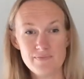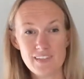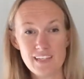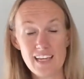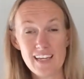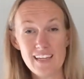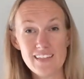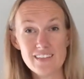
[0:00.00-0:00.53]

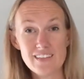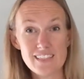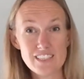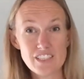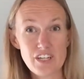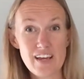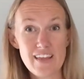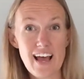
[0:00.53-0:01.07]
Okay, so let's
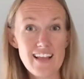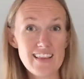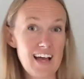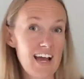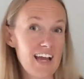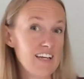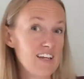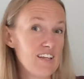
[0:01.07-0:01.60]
try that
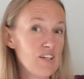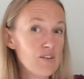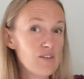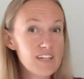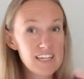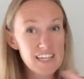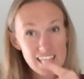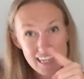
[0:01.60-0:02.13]
line. Your
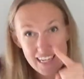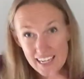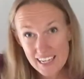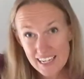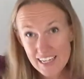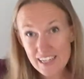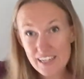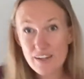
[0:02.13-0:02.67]

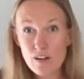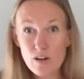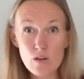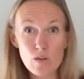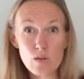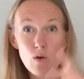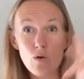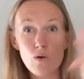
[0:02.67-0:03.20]
hidden
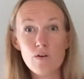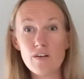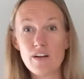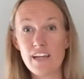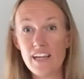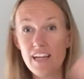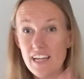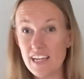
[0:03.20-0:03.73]

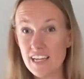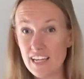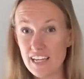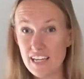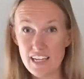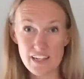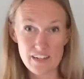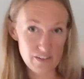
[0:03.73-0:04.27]
glory
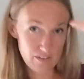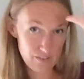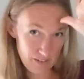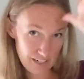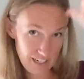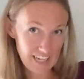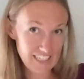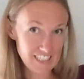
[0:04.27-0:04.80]
in
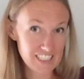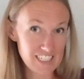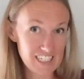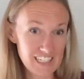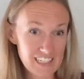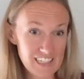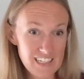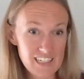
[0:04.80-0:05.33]

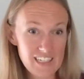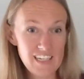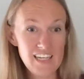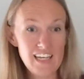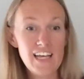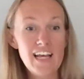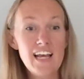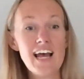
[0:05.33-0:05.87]
creation
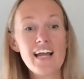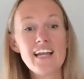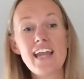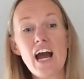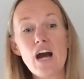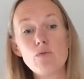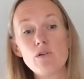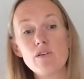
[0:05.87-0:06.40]

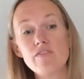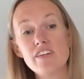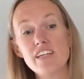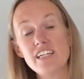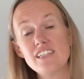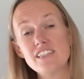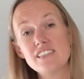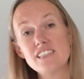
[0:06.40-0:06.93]
now
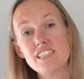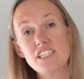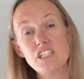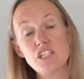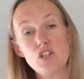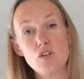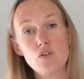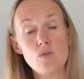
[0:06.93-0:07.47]
revealed
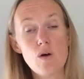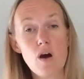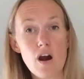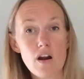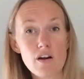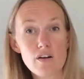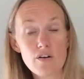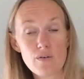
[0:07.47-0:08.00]
in you
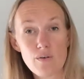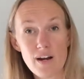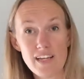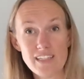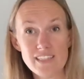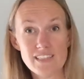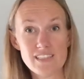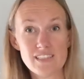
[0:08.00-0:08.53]
are
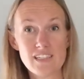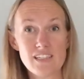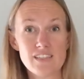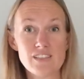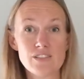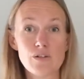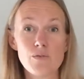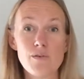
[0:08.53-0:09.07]
Christ.
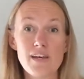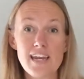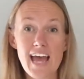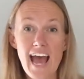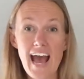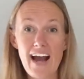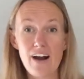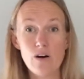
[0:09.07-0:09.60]
So
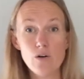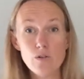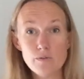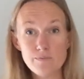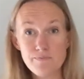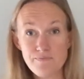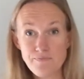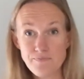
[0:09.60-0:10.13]
now